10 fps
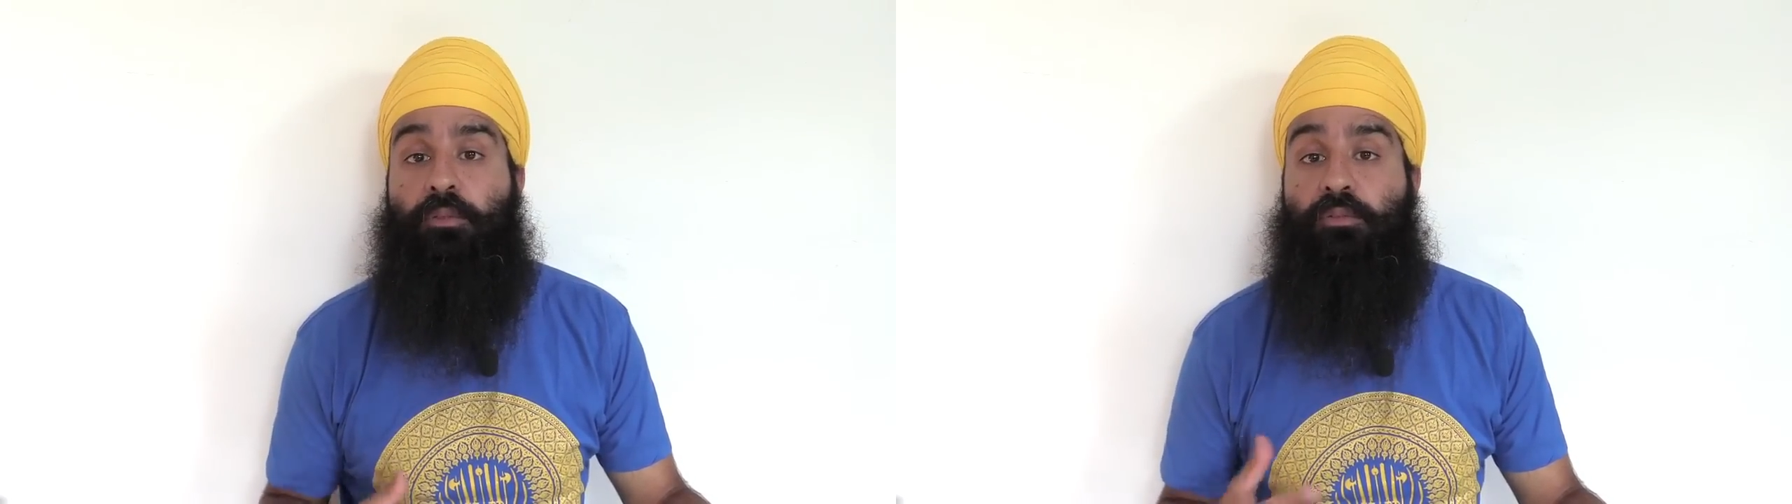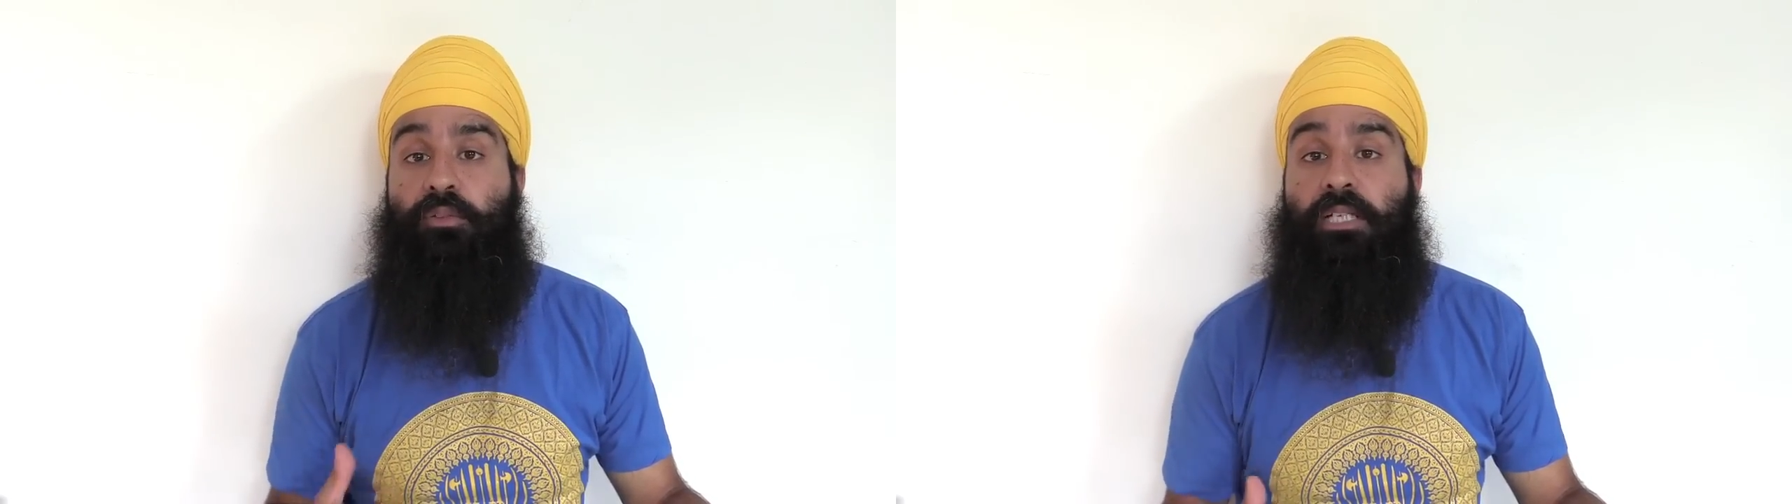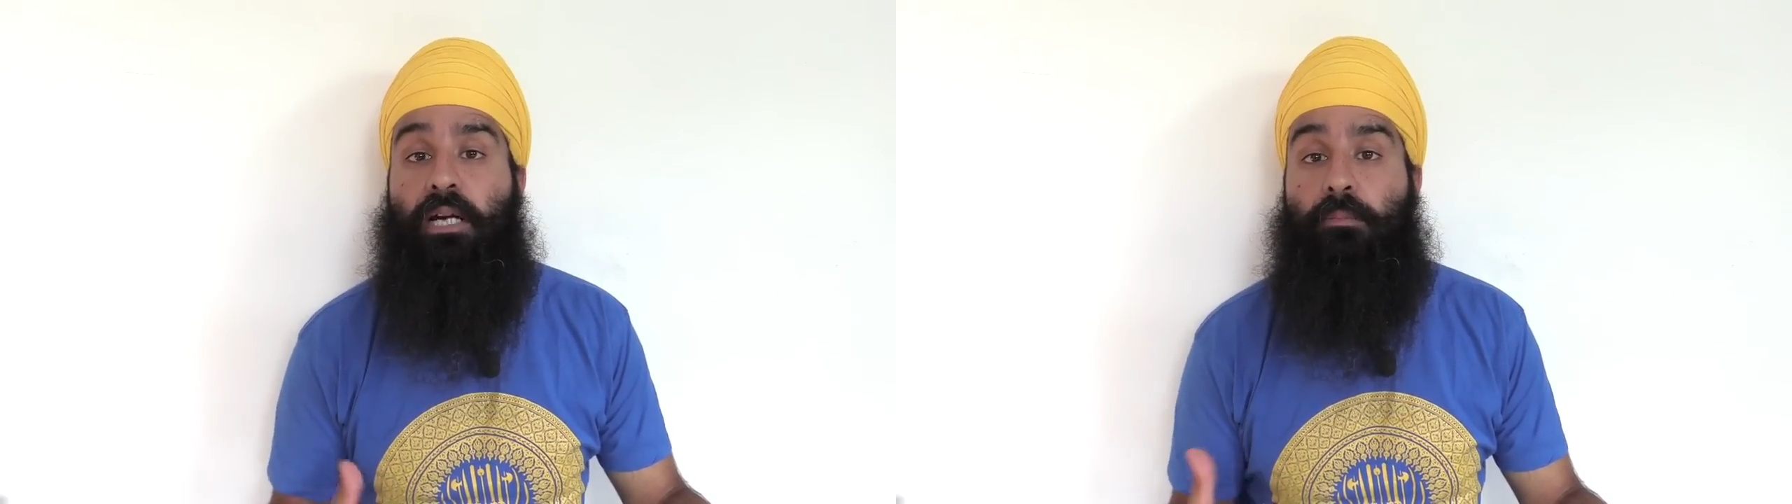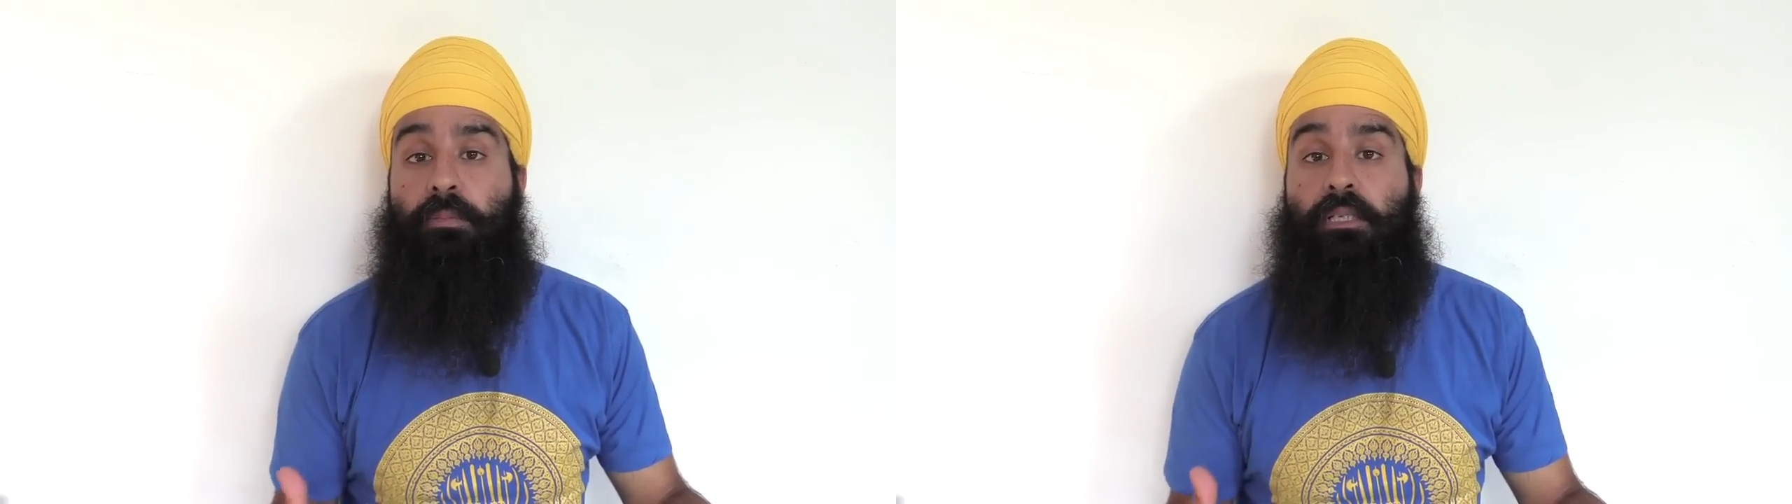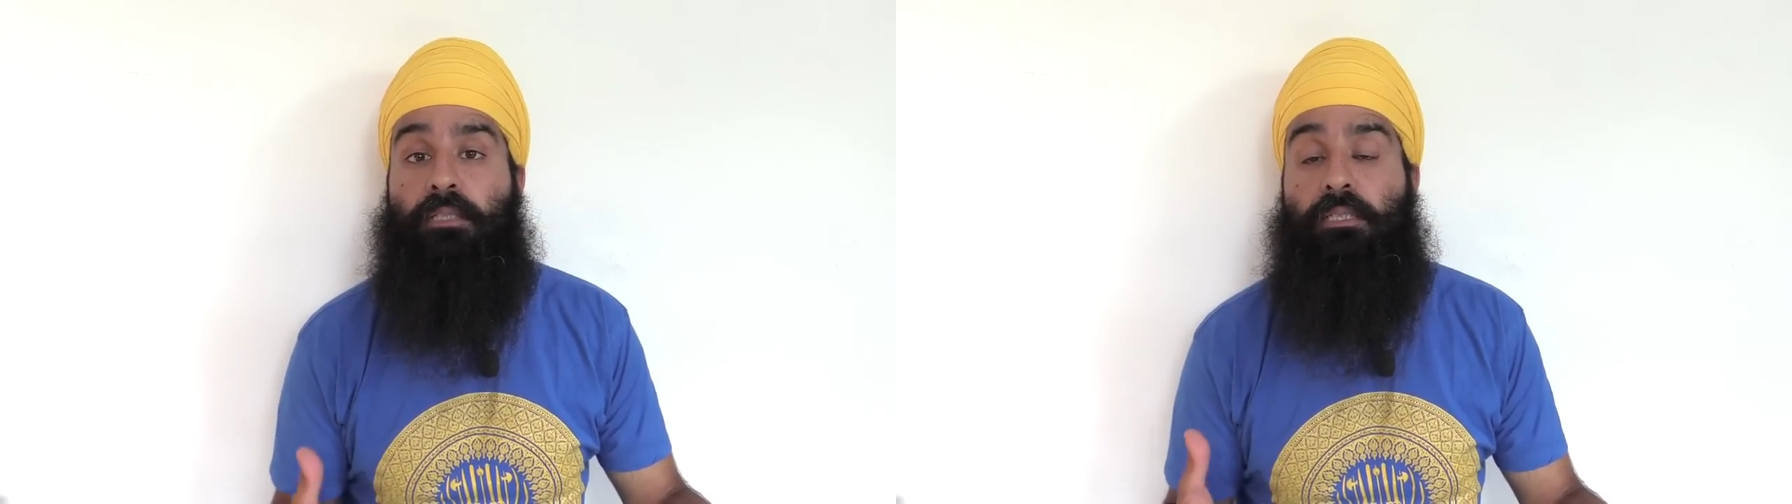to free our
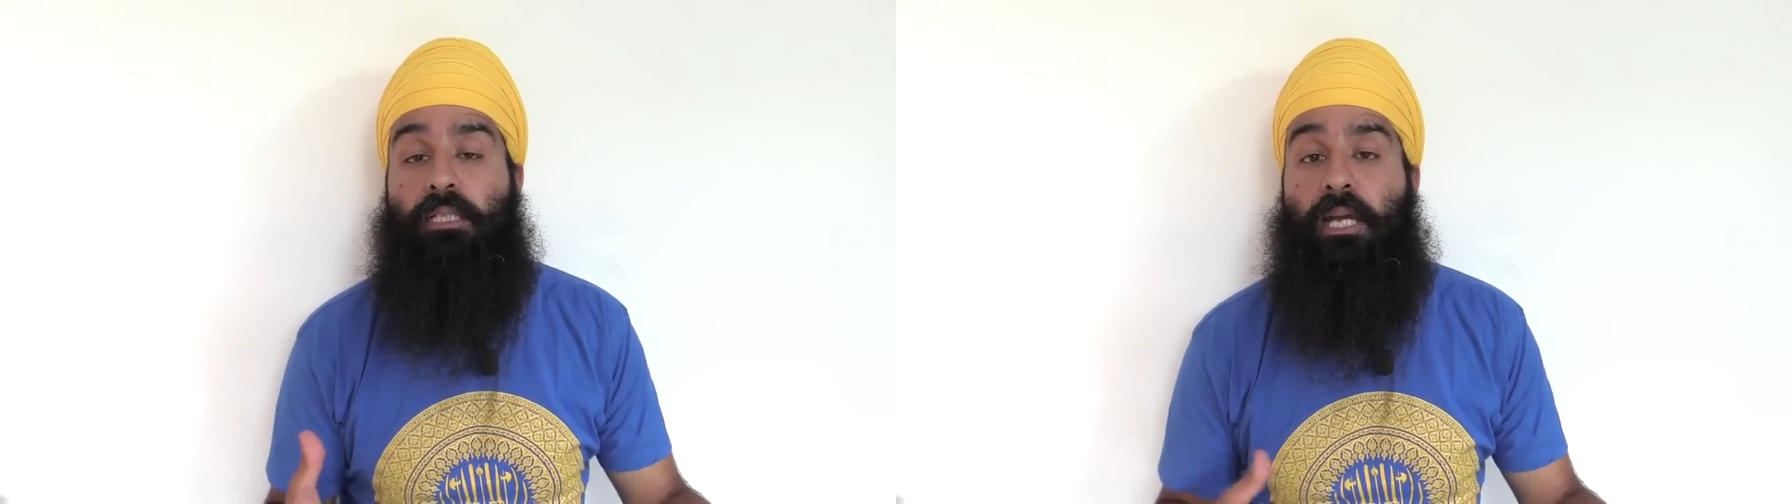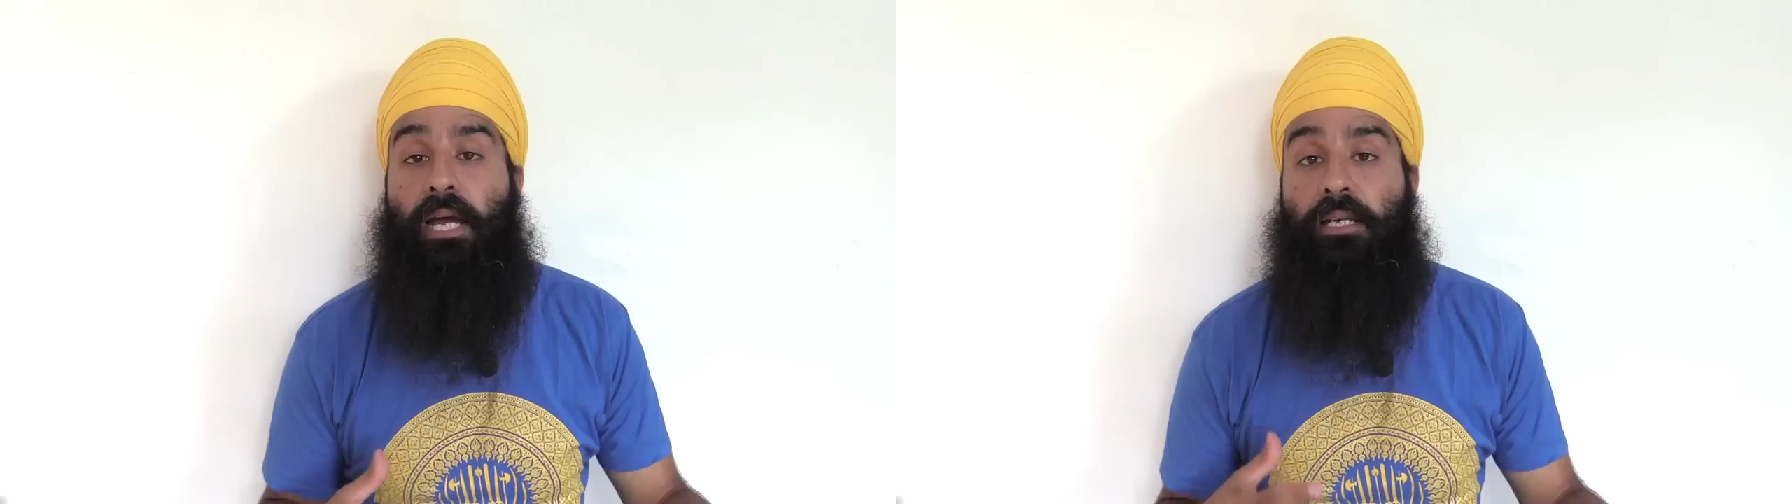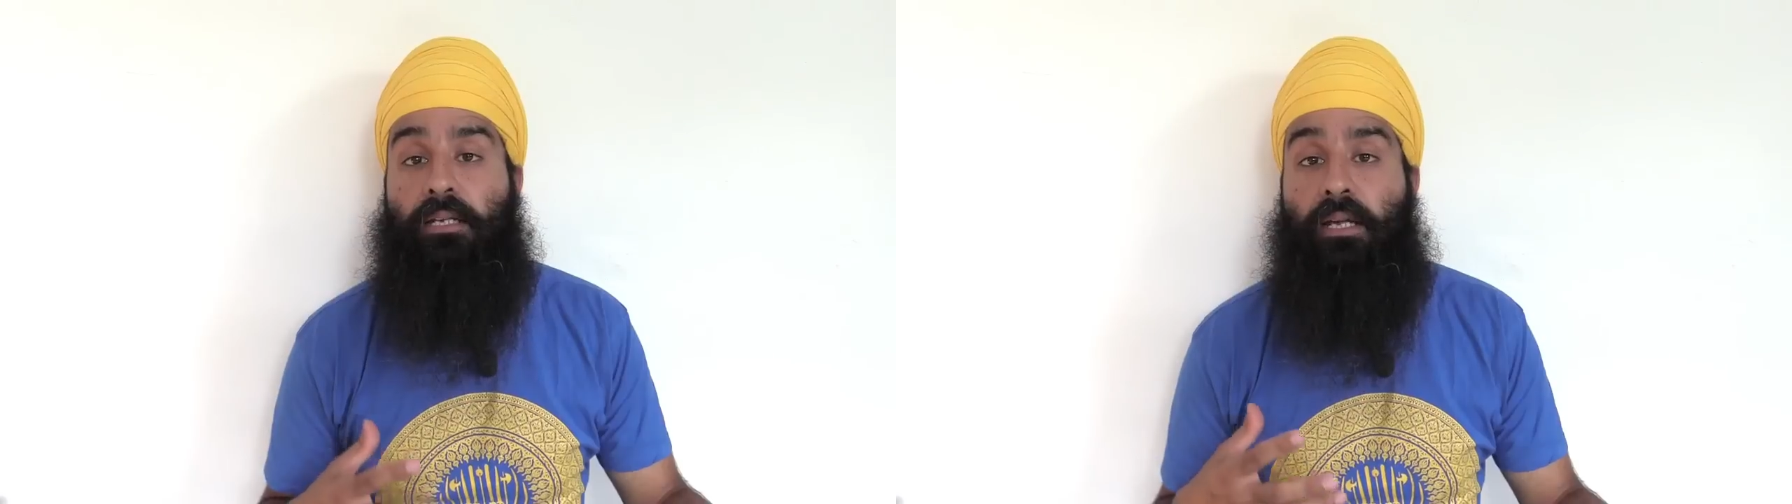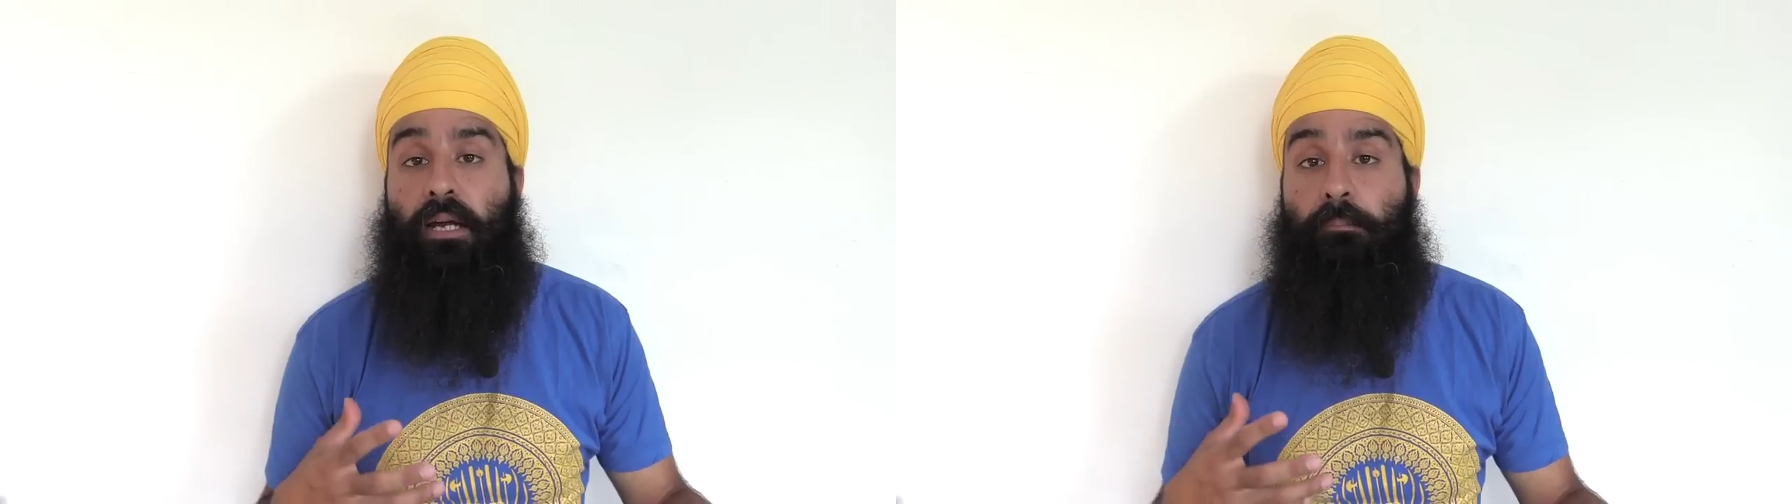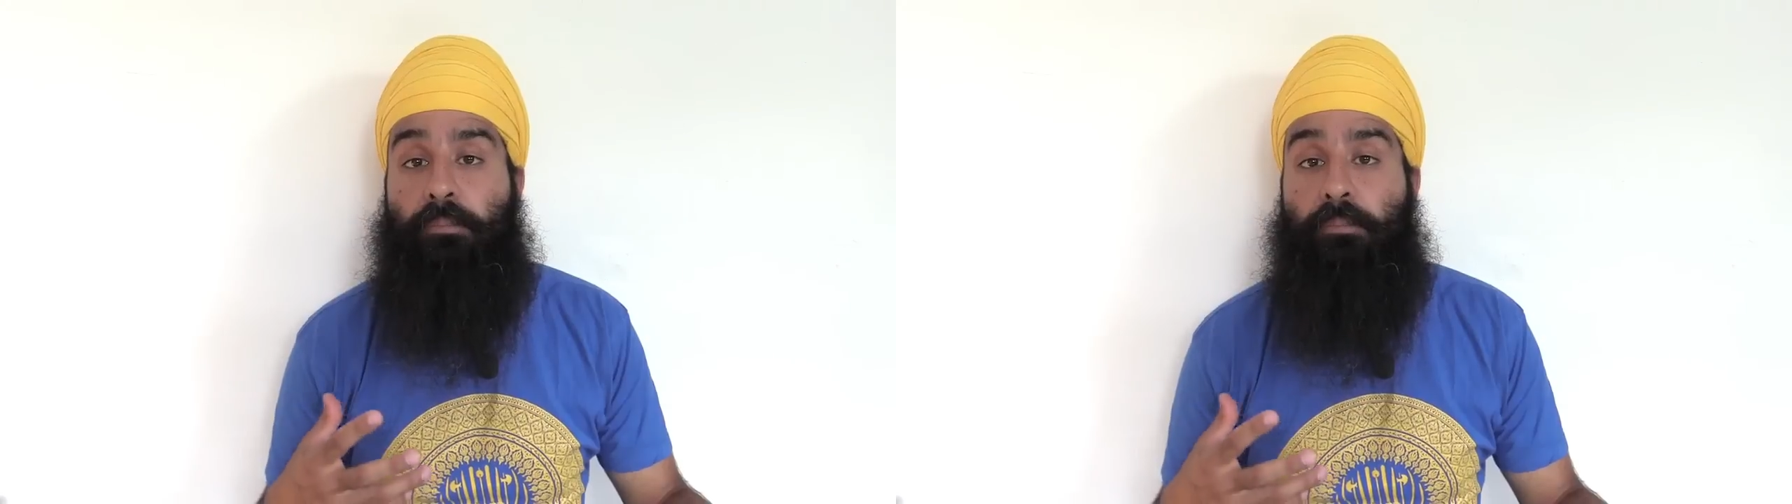brothers and uh,